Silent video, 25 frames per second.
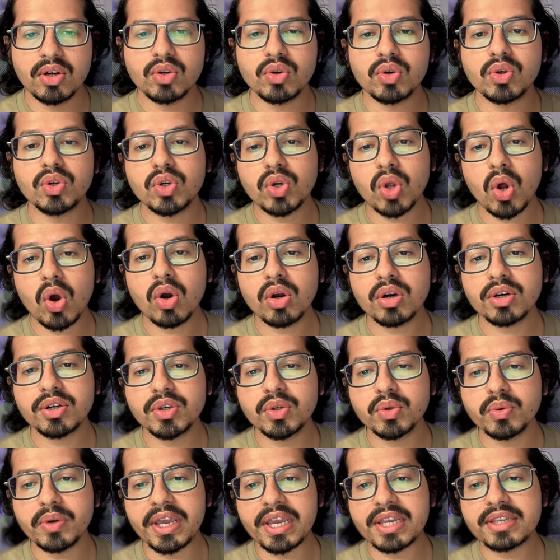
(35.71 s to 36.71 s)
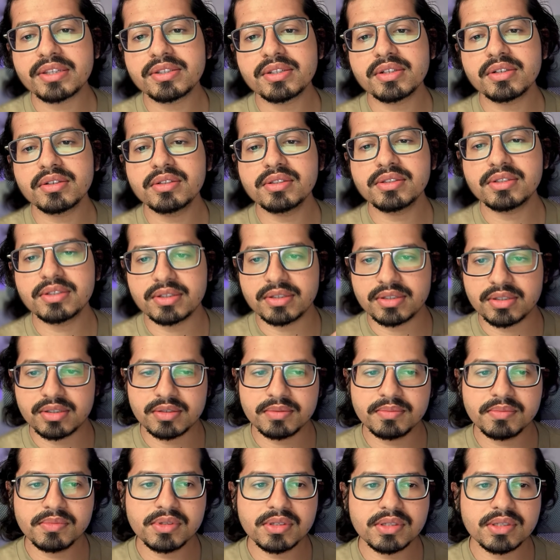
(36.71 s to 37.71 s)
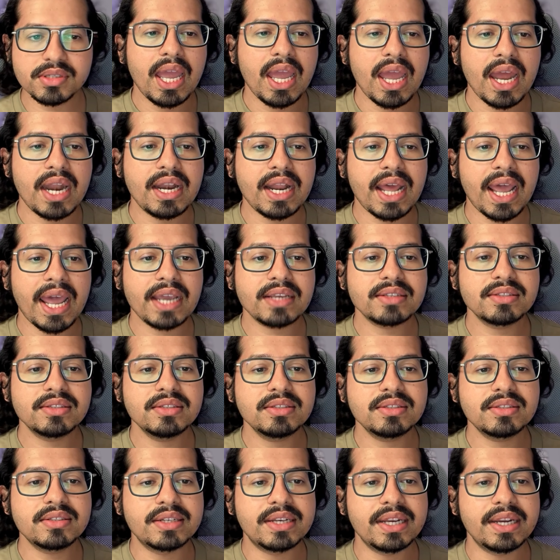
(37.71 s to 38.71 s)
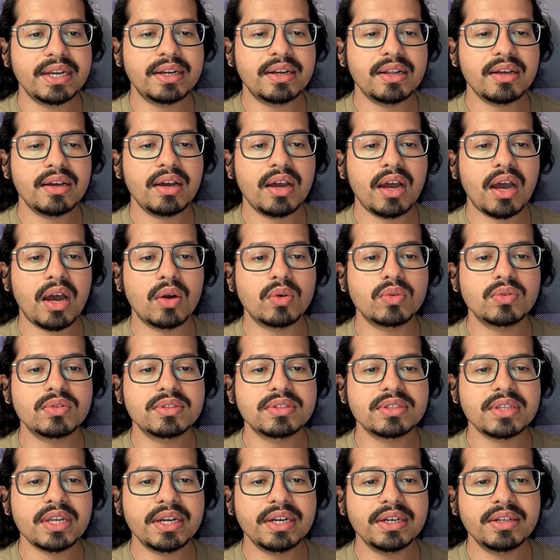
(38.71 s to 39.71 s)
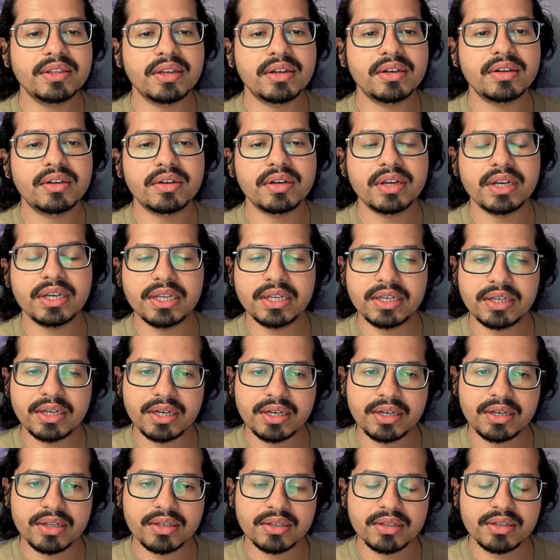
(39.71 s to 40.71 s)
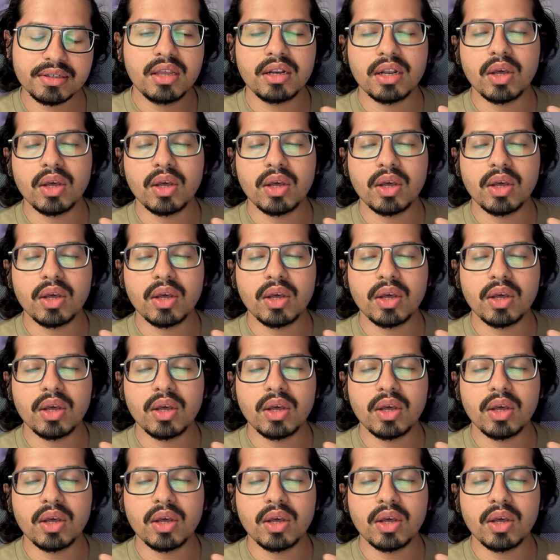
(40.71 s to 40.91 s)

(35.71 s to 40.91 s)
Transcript: to talk to external systems and access data outside their training data.